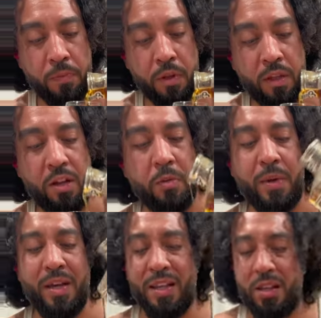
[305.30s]
A little
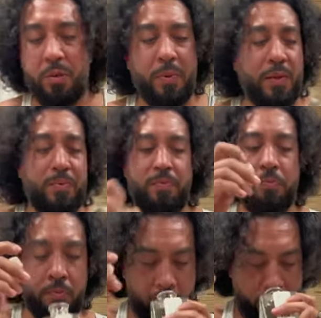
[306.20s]
bit, a little bit.
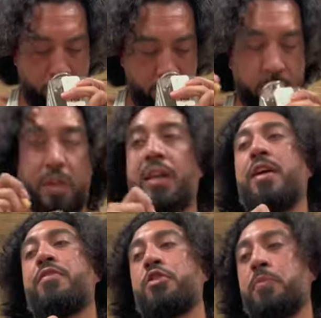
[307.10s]
I
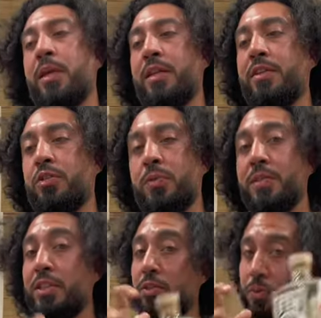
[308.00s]
love the smell of this one.
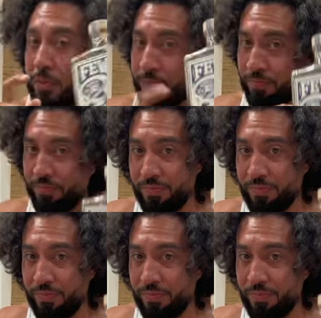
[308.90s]
This one,